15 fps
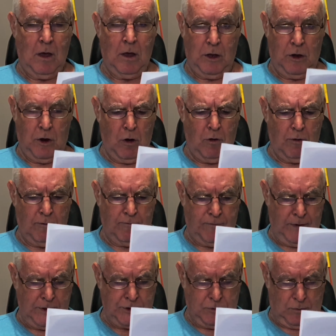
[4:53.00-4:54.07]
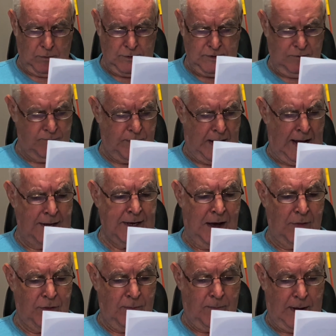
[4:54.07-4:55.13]
"Your officials have paid
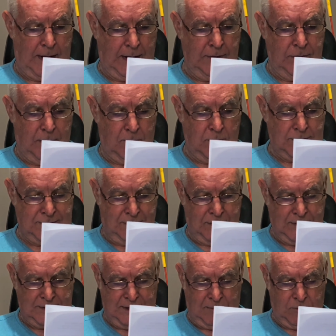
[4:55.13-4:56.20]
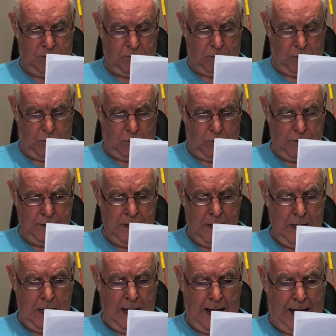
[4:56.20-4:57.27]
out the money that was in the temple of the Lord
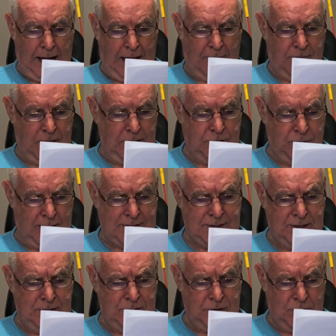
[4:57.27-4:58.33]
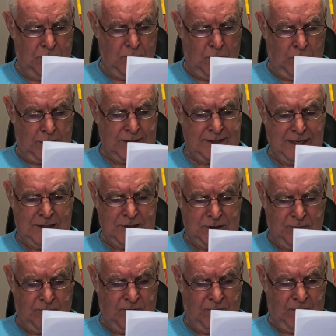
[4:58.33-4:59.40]
and have entrusted it to the workers and
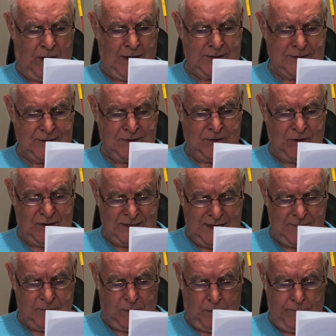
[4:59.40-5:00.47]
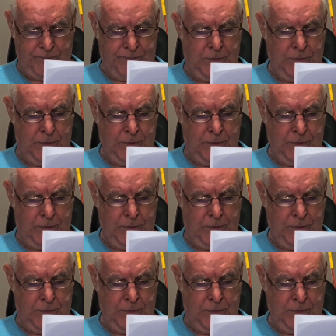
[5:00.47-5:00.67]
supervisors of the temple."